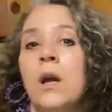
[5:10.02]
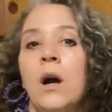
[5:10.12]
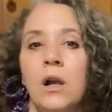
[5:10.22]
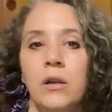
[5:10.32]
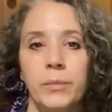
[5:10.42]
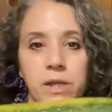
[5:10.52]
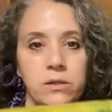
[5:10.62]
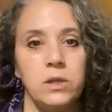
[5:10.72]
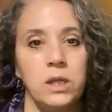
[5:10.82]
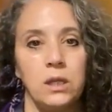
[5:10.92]
all of my
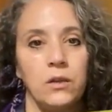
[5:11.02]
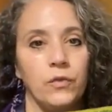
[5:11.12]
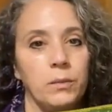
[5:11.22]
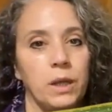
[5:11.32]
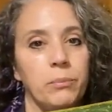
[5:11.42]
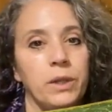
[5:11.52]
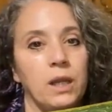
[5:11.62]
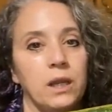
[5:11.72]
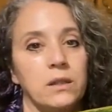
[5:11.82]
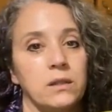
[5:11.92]
zucchini from that
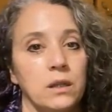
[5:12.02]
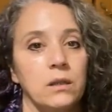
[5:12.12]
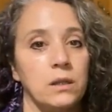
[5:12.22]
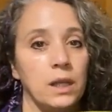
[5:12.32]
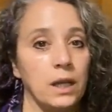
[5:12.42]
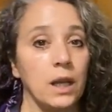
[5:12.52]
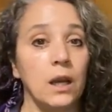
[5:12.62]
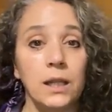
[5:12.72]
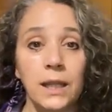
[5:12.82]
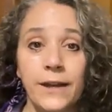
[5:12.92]
plant that I
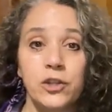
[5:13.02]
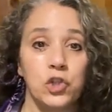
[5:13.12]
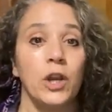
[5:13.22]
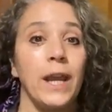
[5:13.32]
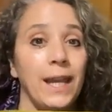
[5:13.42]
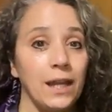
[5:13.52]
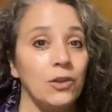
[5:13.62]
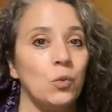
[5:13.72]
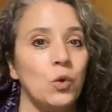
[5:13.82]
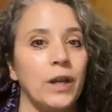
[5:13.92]
got last year and
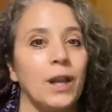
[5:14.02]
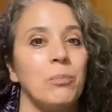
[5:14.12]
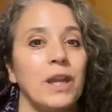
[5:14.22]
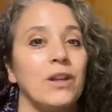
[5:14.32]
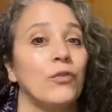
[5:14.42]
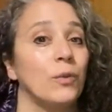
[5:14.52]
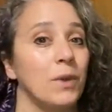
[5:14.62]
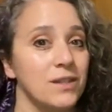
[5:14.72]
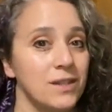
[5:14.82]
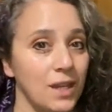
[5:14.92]
the one I planted from
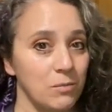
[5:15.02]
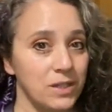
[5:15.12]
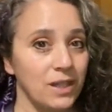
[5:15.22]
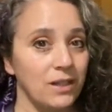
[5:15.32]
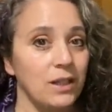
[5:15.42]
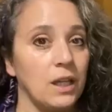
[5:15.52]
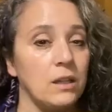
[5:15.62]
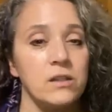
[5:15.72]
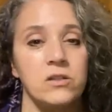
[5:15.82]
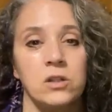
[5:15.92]
that same seed again
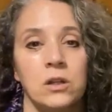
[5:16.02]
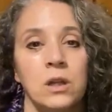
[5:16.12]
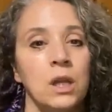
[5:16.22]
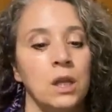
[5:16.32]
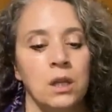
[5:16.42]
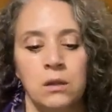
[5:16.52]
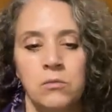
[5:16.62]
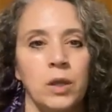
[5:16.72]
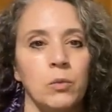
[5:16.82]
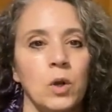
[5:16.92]
this year,
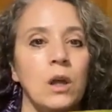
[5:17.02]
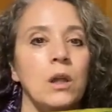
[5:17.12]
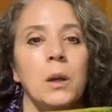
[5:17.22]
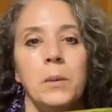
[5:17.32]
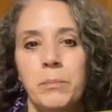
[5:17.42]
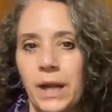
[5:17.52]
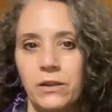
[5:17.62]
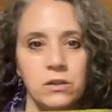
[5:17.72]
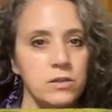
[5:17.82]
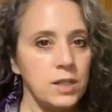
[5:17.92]
they were all
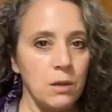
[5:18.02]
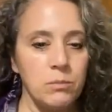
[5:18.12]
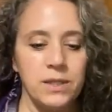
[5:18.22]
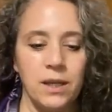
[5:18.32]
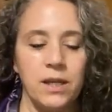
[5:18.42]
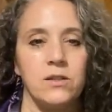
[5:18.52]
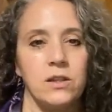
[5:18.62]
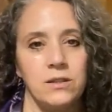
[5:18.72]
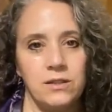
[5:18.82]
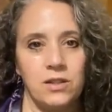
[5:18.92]
about the same size
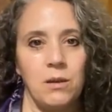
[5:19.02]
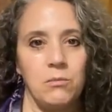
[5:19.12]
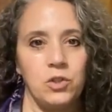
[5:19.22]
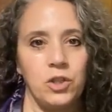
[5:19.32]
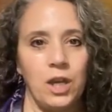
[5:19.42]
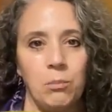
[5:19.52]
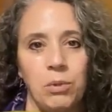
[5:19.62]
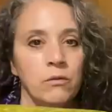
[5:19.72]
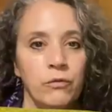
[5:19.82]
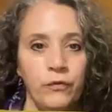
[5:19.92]
and same
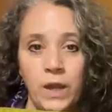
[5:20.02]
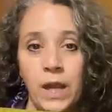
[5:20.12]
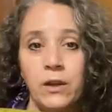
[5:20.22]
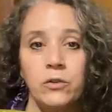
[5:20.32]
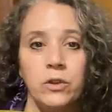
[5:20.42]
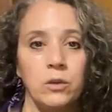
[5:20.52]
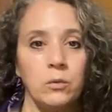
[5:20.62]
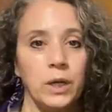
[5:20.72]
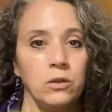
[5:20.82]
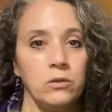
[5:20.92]
shape fatter than a
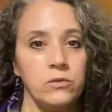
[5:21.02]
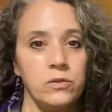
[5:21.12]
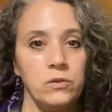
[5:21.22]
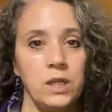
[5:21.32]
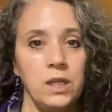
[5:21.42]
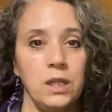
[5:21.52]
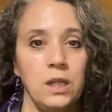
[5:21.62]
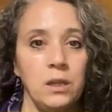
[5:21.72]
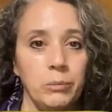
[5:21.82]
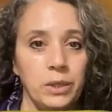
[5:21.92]
regular
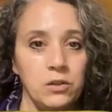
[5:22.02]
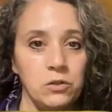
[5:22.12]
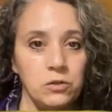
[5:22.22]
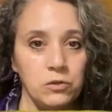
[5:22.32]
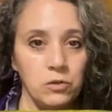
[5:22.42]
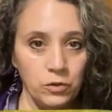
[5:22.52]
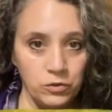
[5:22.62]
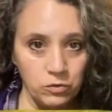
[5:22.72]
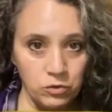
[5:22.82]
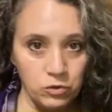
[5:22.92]
zucchini, but
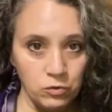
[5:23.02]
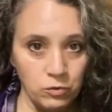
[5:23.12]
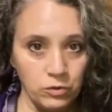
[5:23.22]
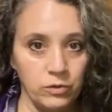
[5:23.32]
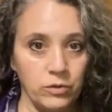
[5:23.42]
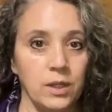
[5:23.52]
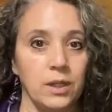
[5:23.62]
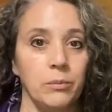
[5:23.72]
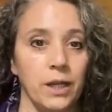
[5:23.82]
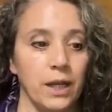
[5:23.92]
also shorter than
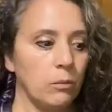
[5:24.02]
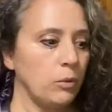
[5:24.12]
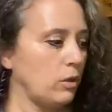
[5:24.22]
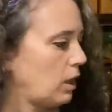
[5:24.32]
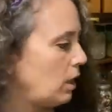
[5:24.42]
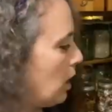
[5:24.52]
the Black Beauty.